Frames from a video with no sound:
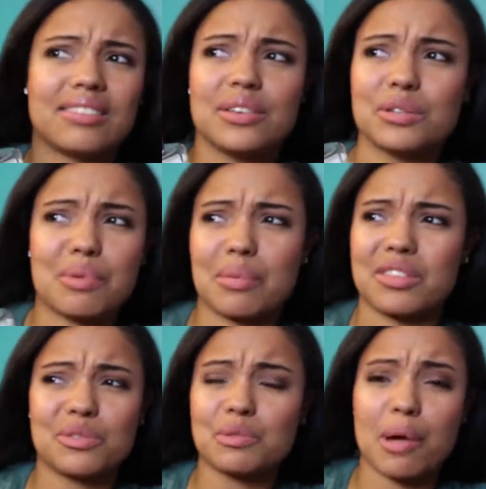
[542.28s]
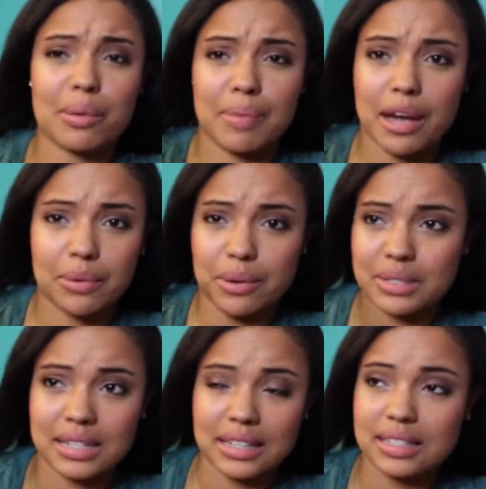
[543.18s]
this was probably back when I
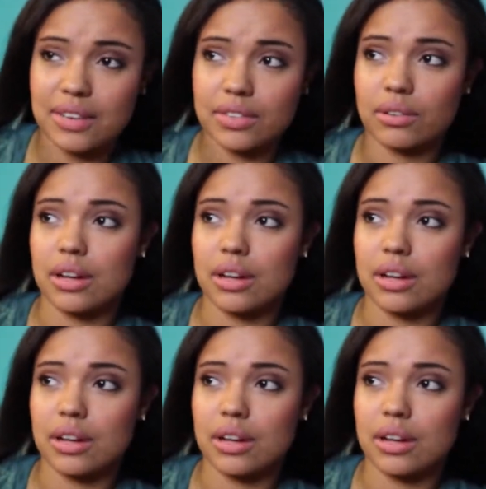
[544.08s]
was in like 7th